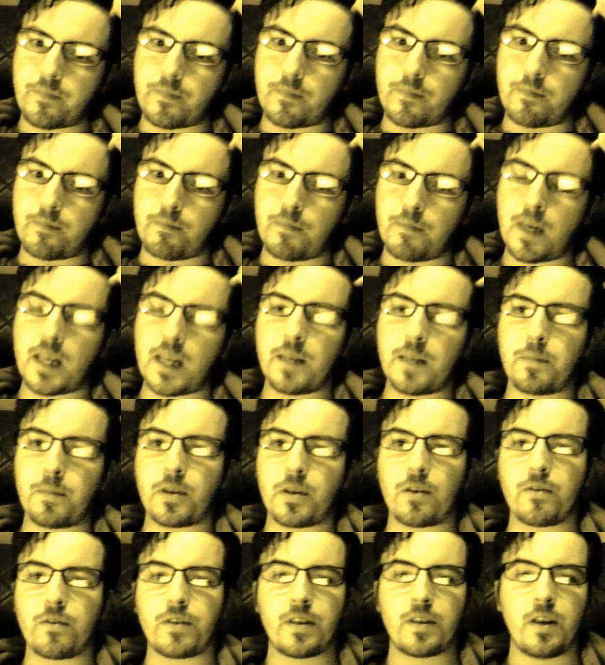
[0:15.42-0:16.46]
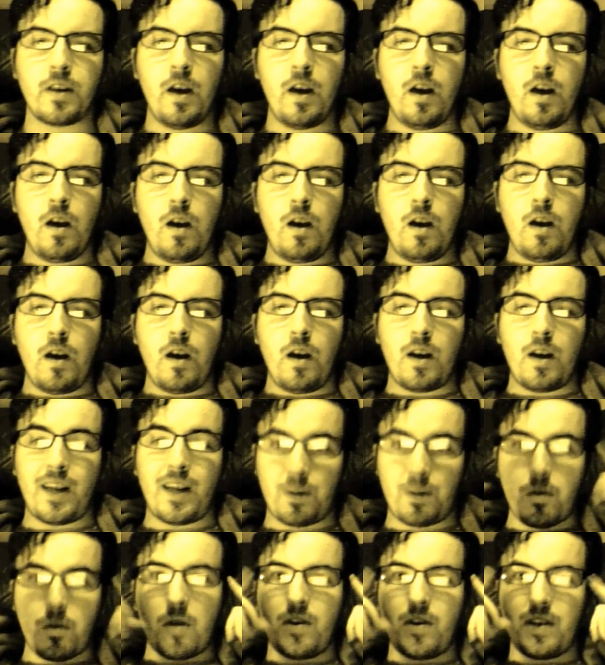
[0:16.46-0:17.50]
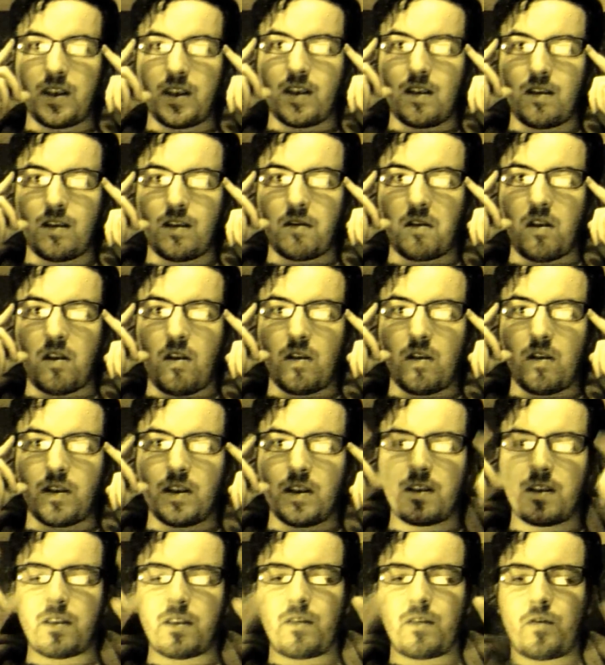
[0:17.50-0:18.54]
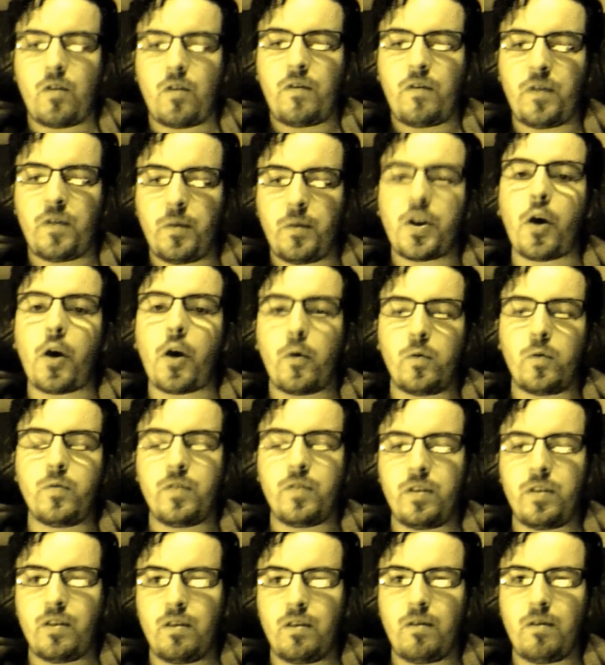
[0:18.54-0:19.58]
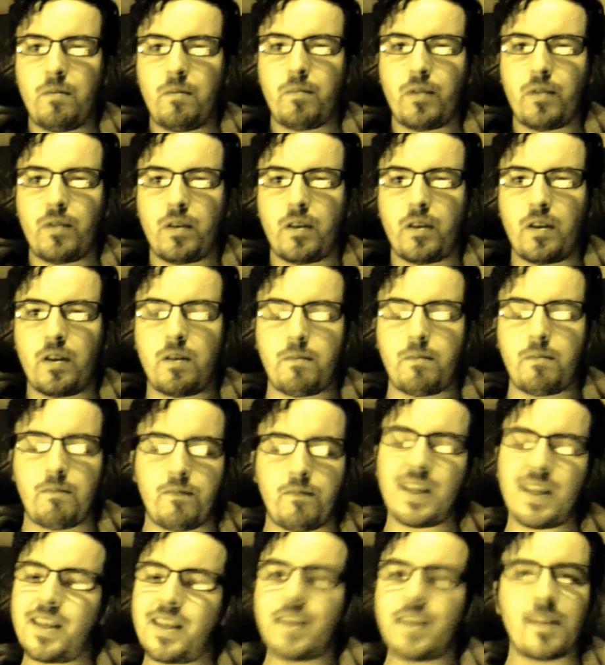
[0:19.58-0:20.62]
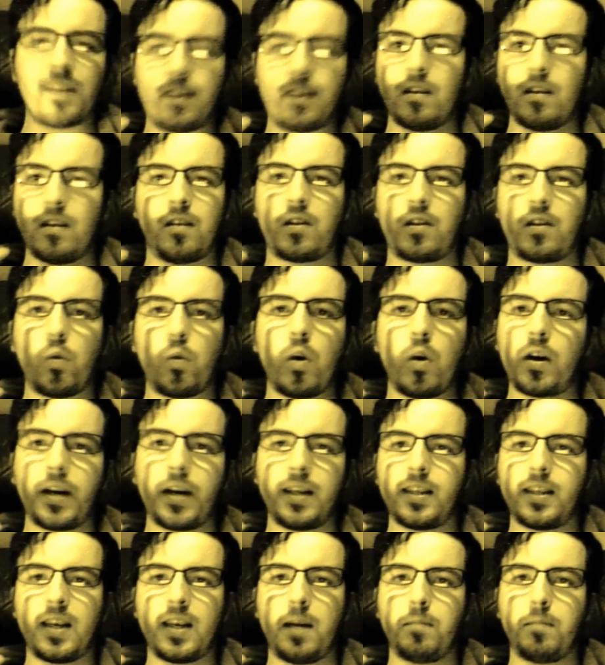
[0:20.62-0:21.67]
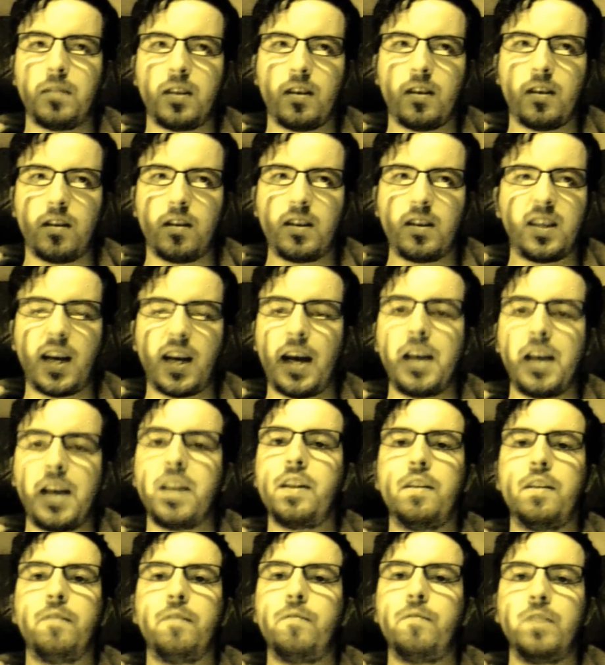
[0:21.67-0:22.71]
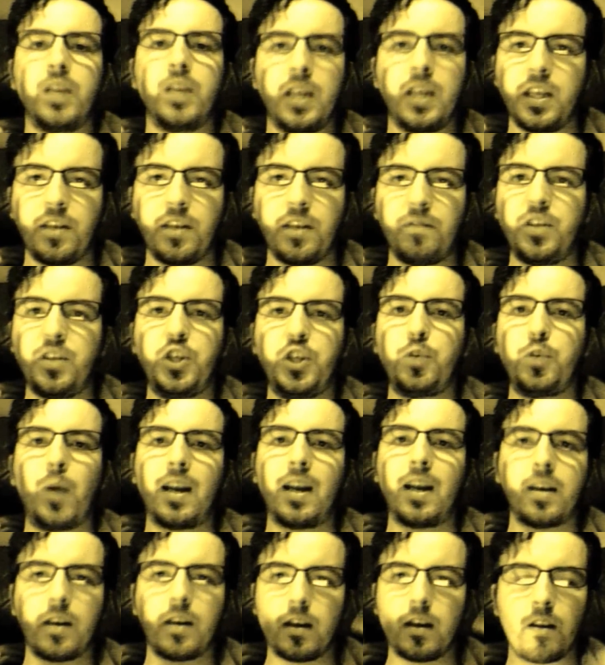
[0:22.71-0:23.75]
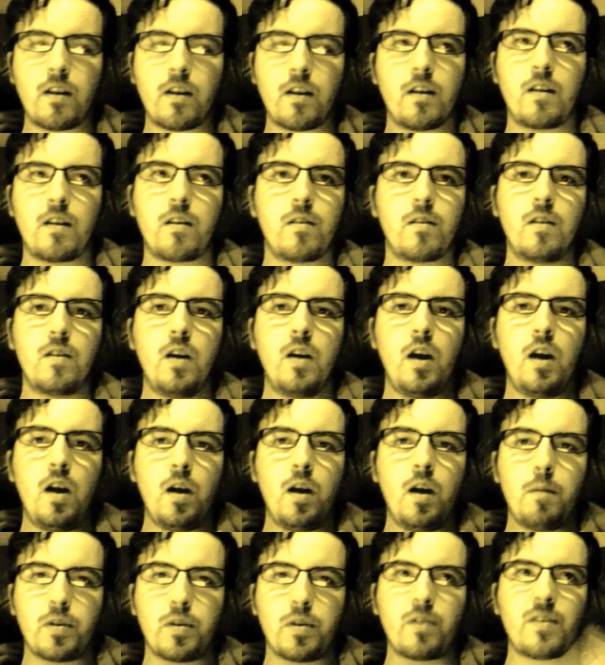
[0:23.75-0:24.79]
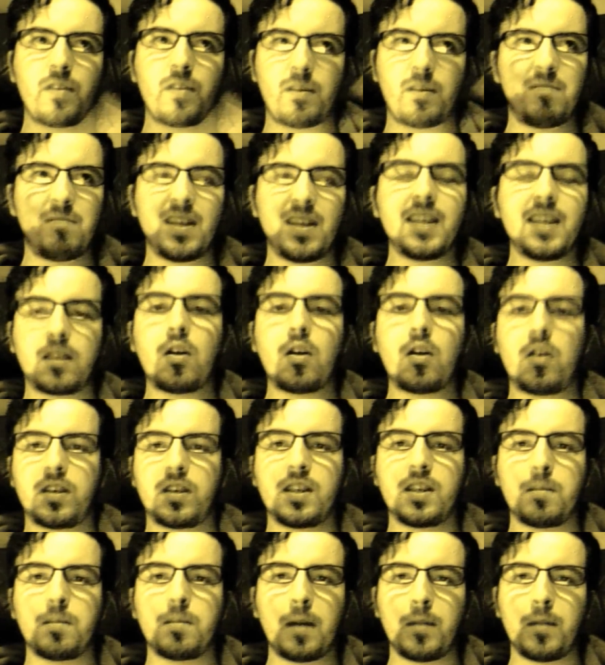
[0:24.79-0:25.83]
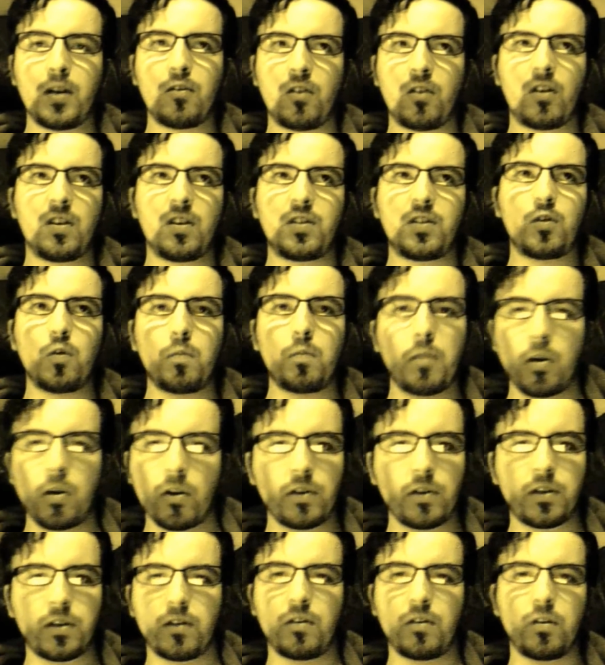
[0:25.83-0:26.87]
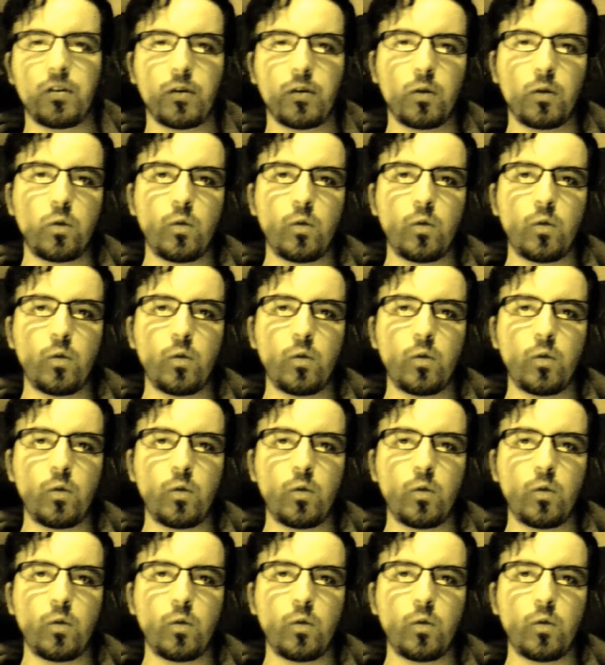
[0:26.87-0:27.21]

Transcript: mainly because that's why I'm wearing the glasses, because I've got a few notes. But this isn't a quirky attempt at attaining individuality, no, because these glasses make me look like the sort of person who